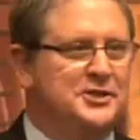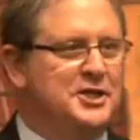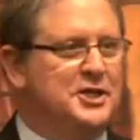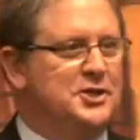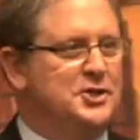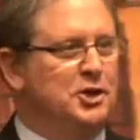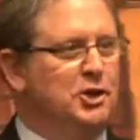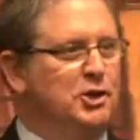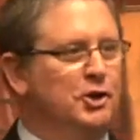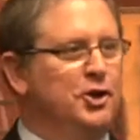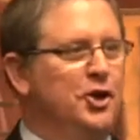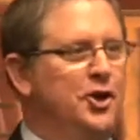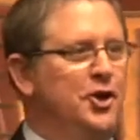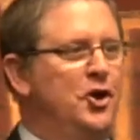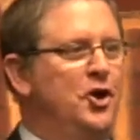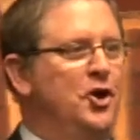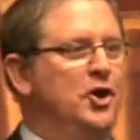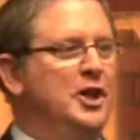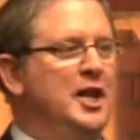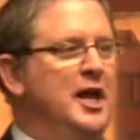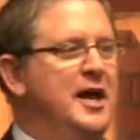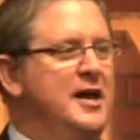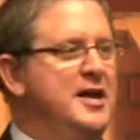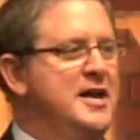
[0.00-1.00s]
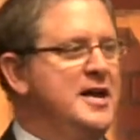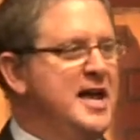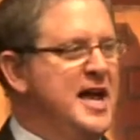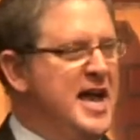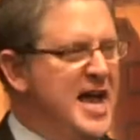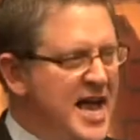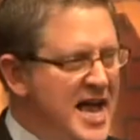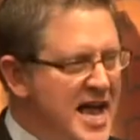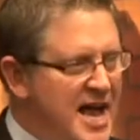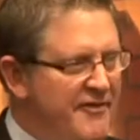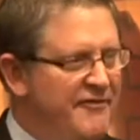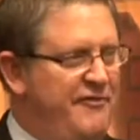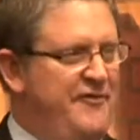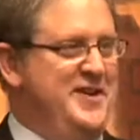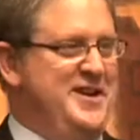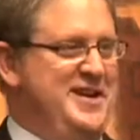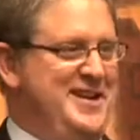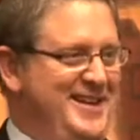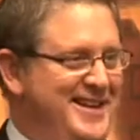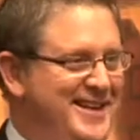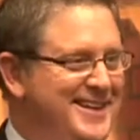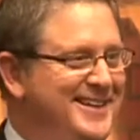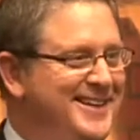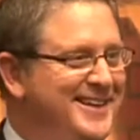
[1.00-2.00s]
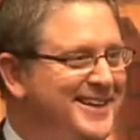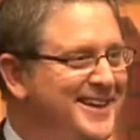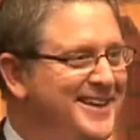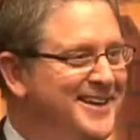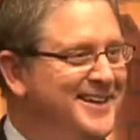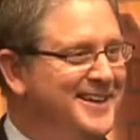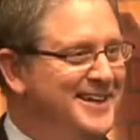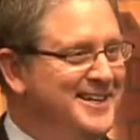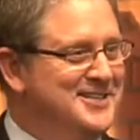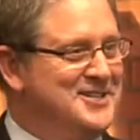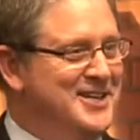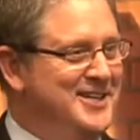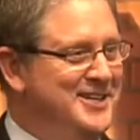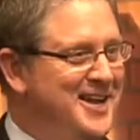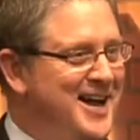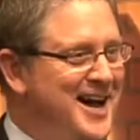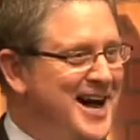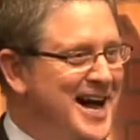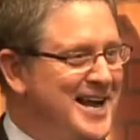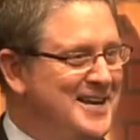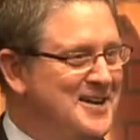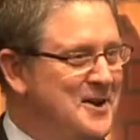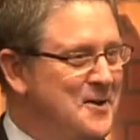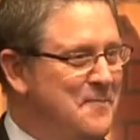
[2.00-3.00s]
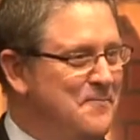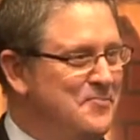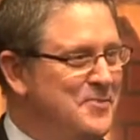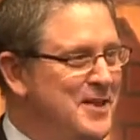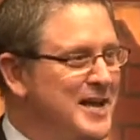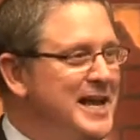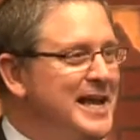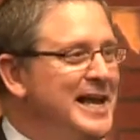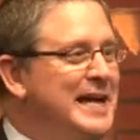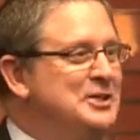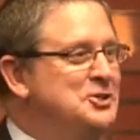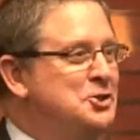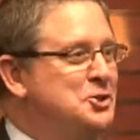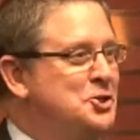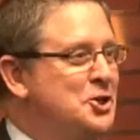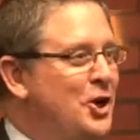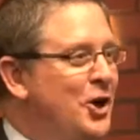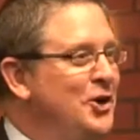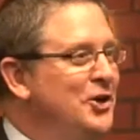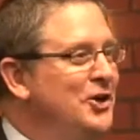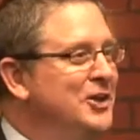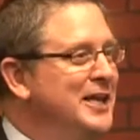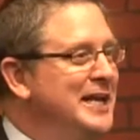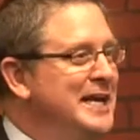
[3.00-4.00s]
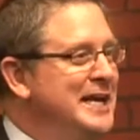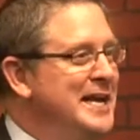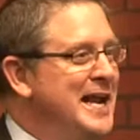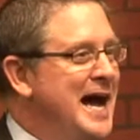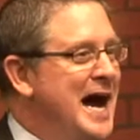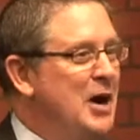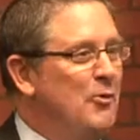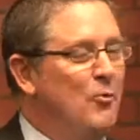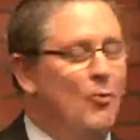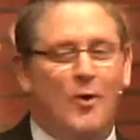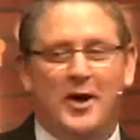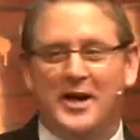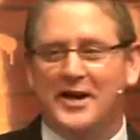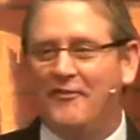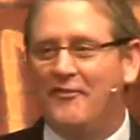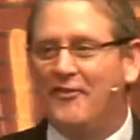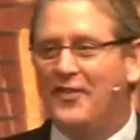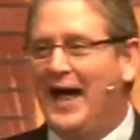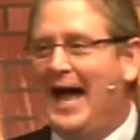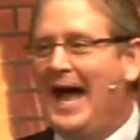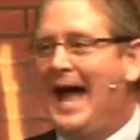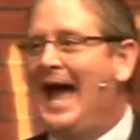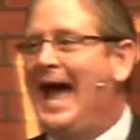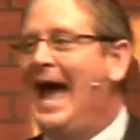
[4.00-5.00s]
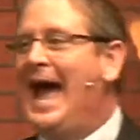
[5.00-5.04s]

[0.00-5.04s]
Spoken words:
is a little heavy, is it not? It's certainly not one of the